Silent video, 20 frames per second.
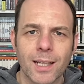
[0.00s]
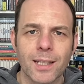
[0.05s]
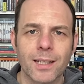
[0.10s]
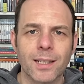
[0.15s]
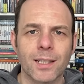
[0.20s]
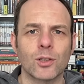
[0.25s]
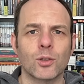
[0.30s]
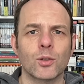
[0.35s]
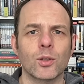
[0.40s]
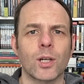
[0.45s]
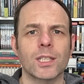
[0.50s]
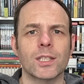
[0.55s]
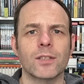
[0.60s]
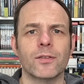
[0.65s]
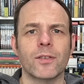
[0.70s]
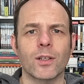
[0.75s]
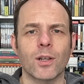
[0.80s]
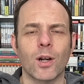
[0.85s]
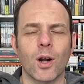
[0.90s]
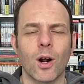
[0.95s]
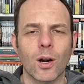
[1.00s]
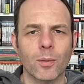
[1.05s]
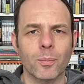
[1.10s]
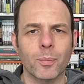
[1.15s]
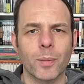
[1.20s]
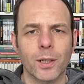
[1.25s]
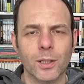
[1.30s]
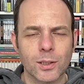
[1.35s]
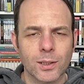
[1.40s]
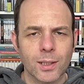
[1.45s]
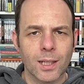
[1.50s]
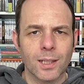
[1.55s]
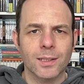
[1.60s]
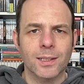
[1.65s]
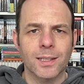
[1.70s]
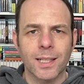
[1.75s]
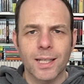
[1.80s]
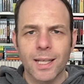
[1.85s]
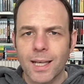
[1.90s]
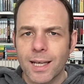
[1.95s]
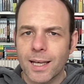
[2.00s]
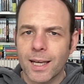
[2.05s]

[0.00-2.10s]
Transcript: can transfer her personality